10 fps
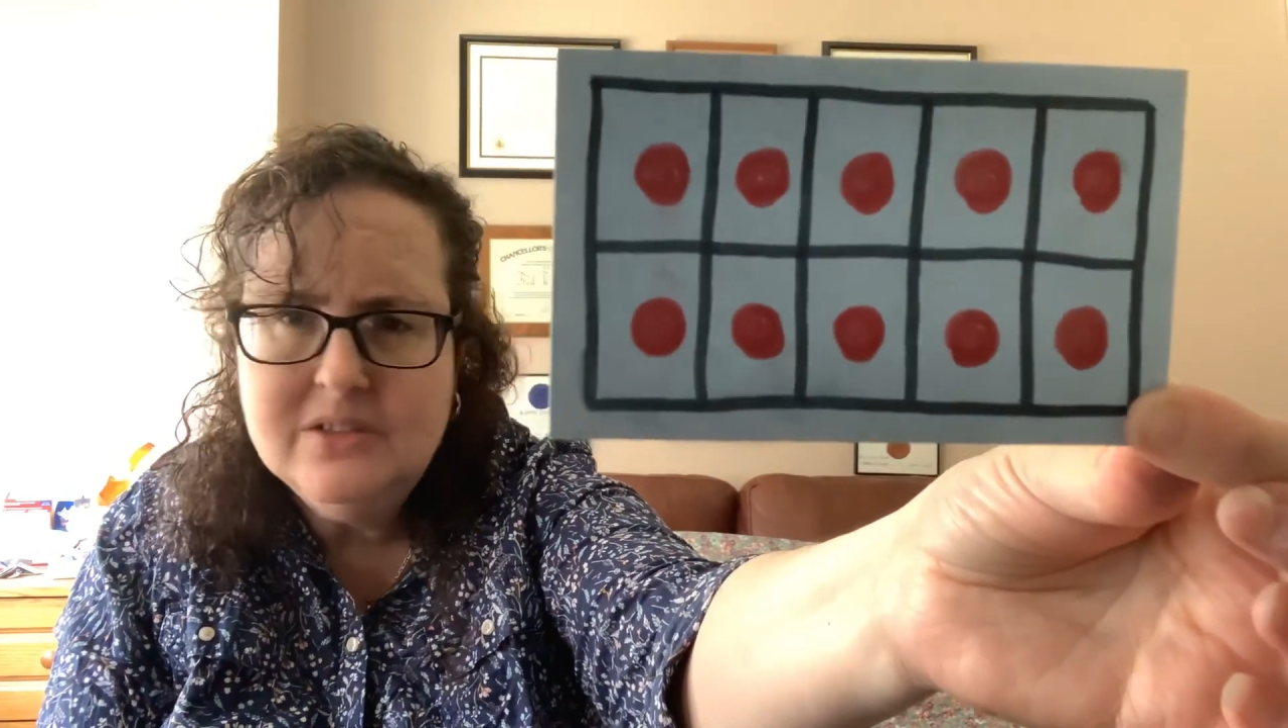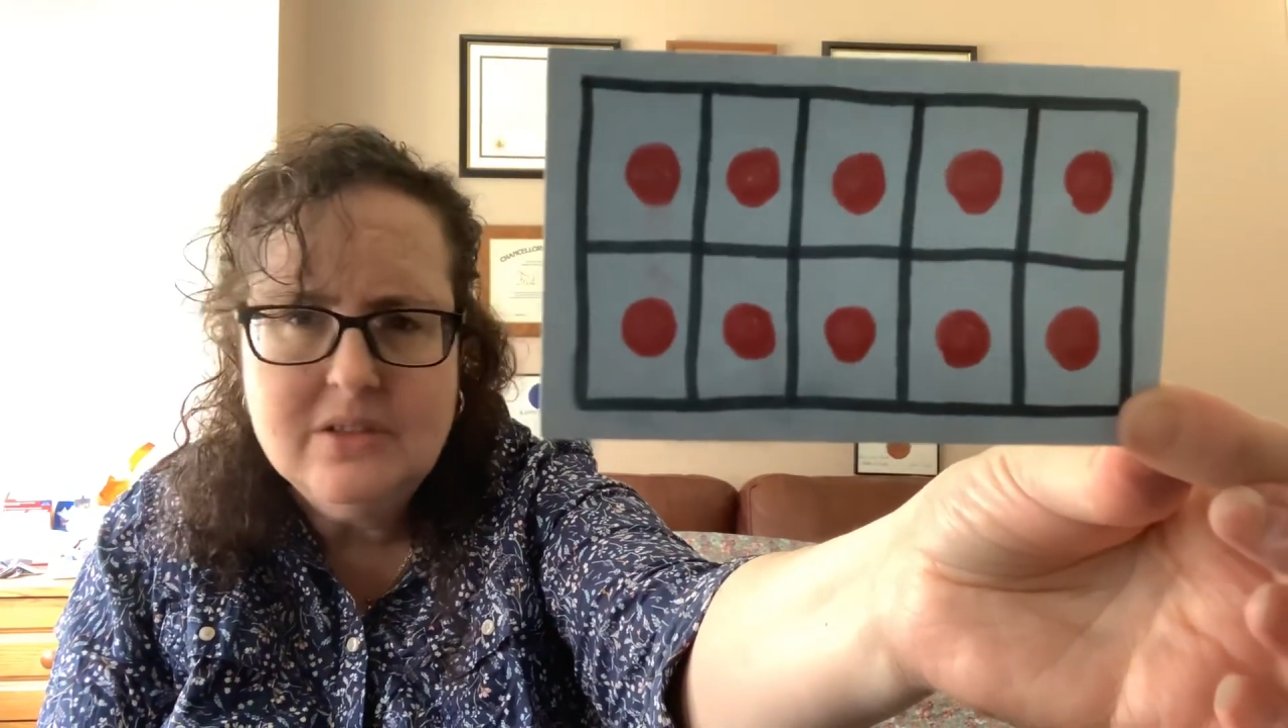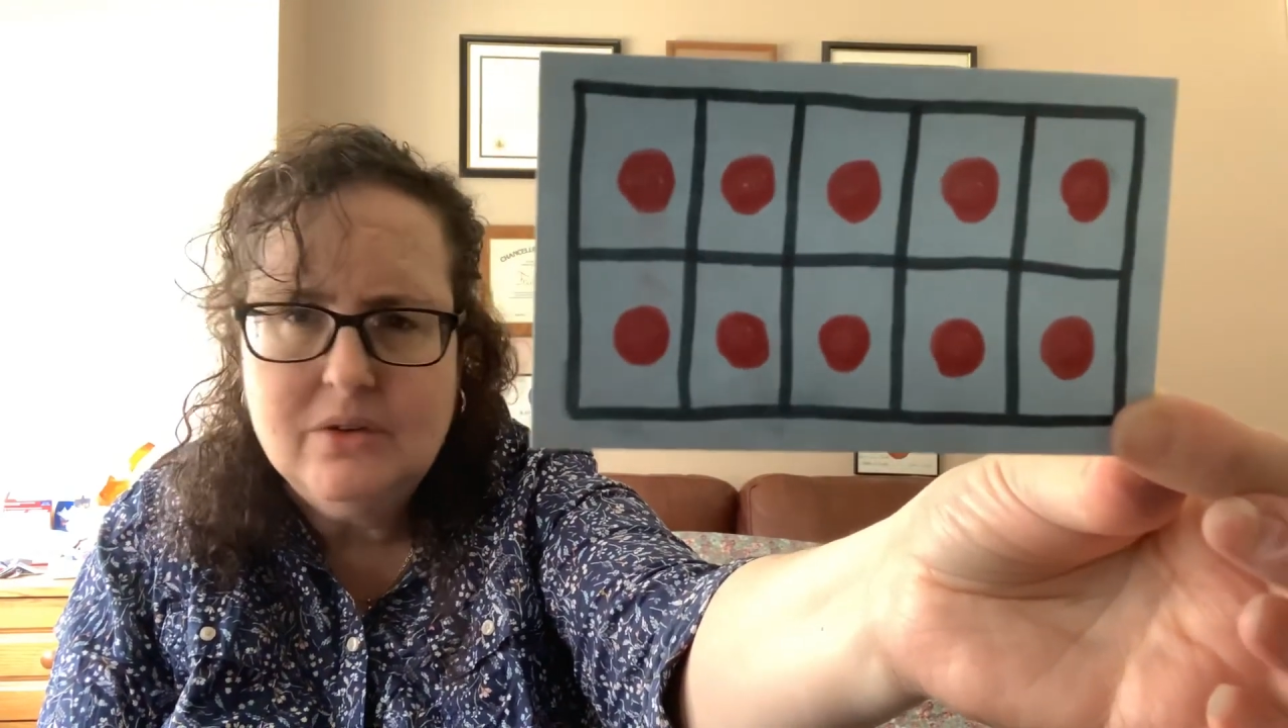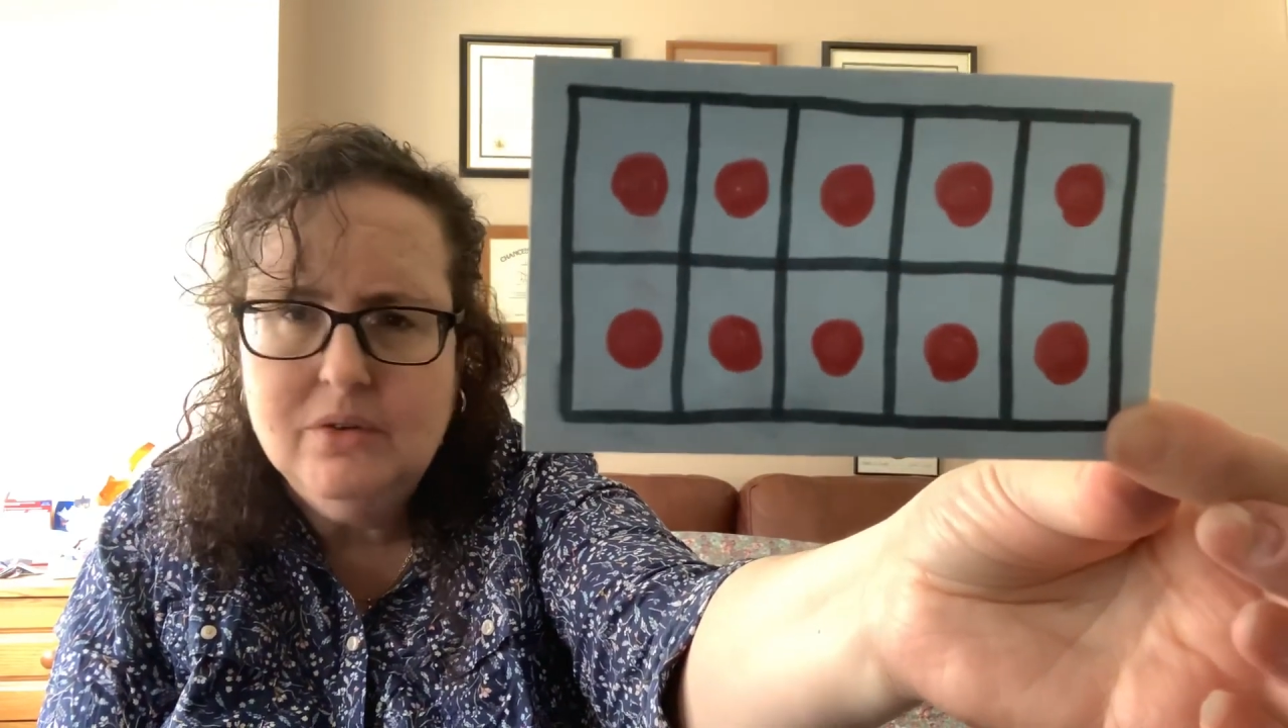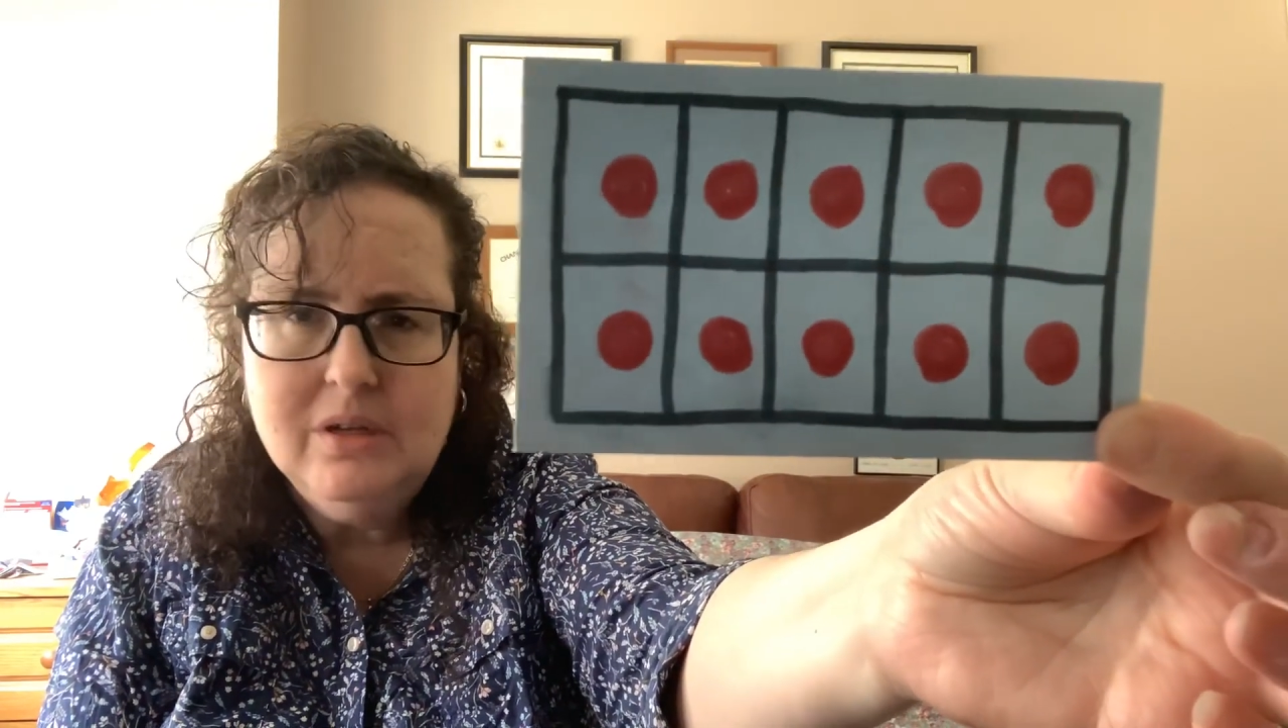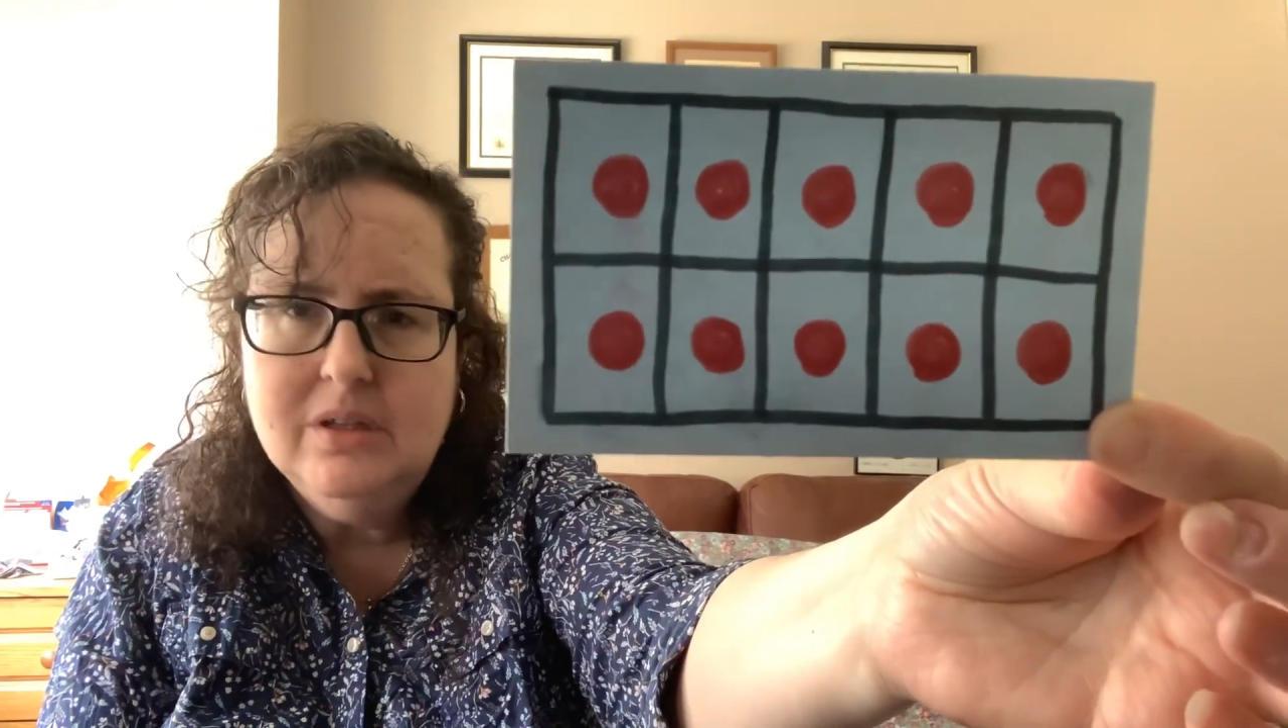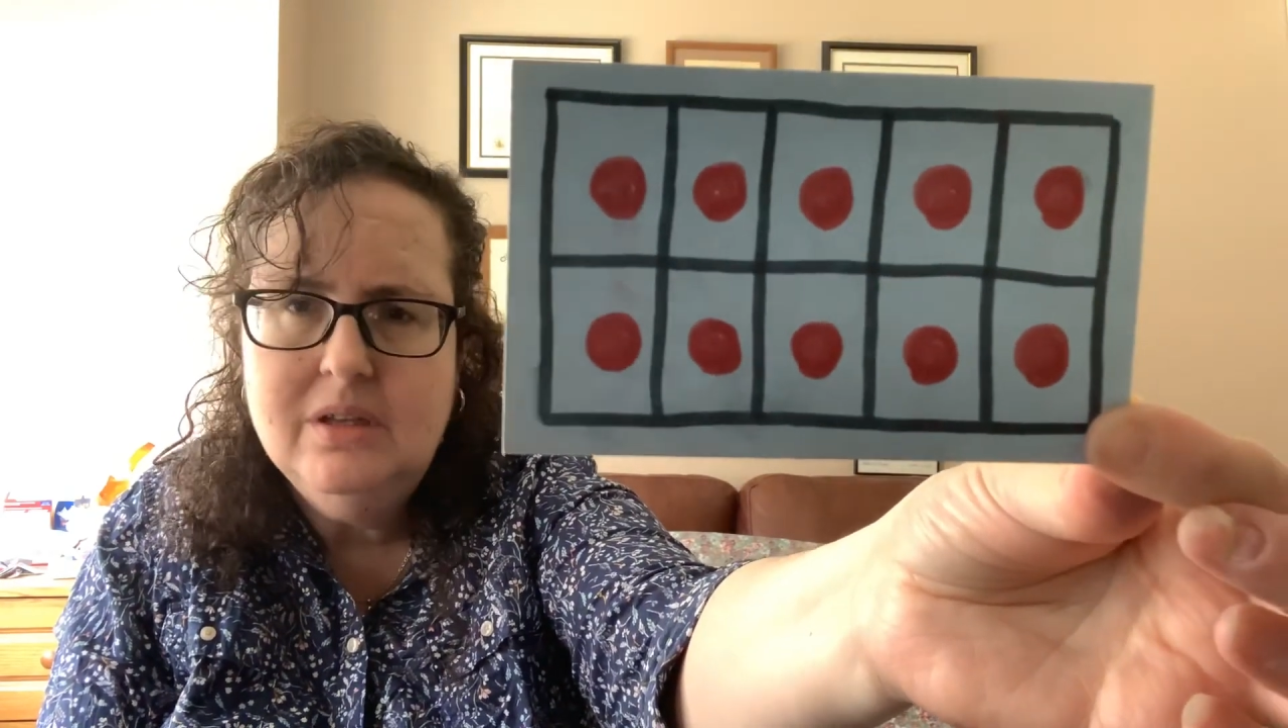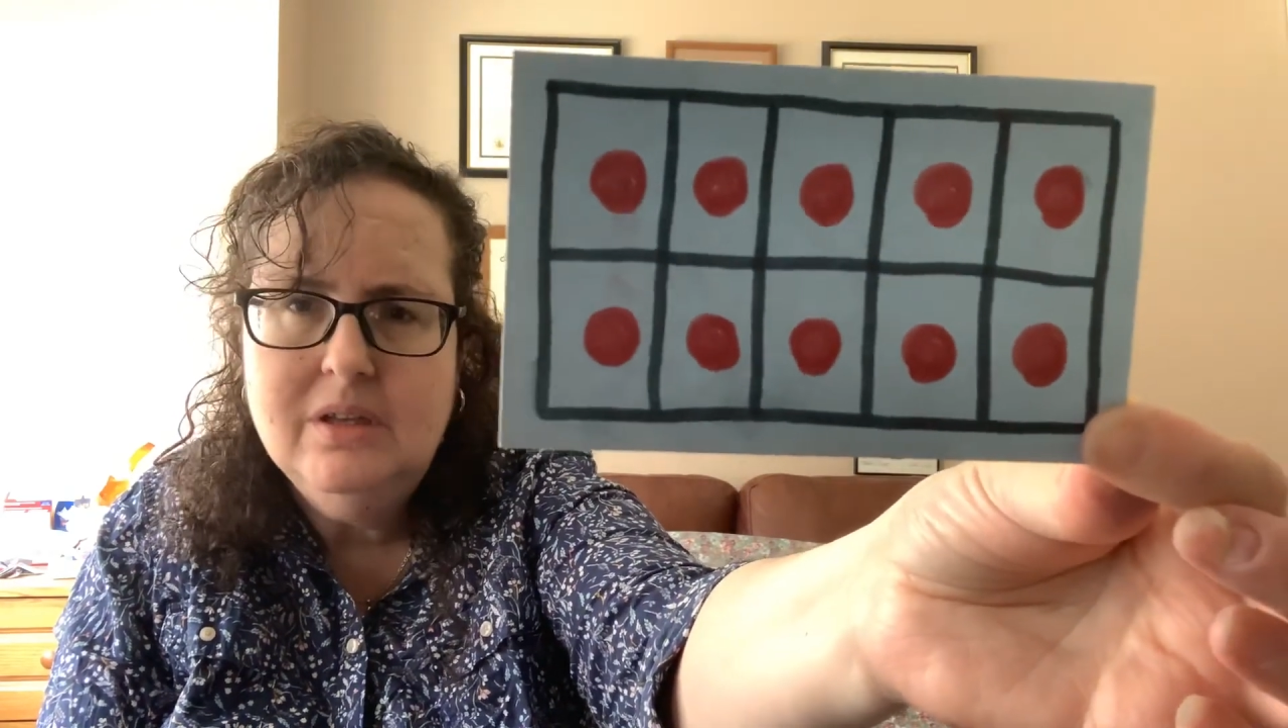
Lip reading: at all?